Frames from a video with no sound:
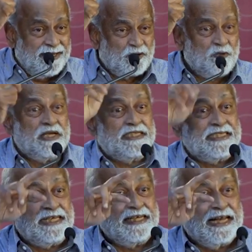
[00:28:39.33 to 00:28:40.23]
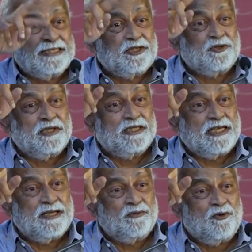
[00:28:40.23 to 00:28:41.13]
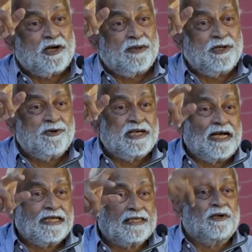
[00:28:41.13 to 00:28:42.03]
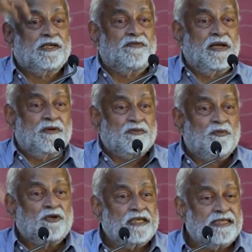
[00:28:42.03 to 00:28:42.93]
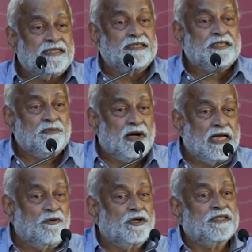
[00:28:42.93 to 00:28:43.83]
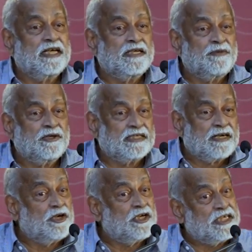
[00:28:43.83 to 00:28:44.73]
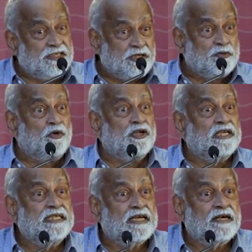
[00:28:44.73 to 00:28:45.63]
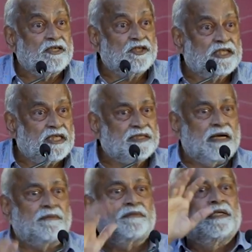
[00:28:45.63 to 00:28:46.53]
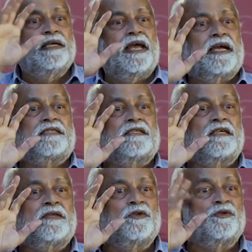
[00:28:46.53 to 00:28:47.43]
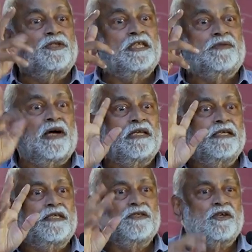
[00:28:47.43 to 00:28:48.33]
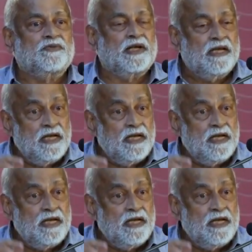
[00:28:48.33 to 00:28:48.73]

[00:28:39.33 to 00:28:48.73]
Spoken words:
To be seen less, to be seen more. You can ask about the famous Mona Lisa smile. What is that about? Has that got anything to do with Mona Lisa? Is it just some external view? She's smiling, she's not smiling.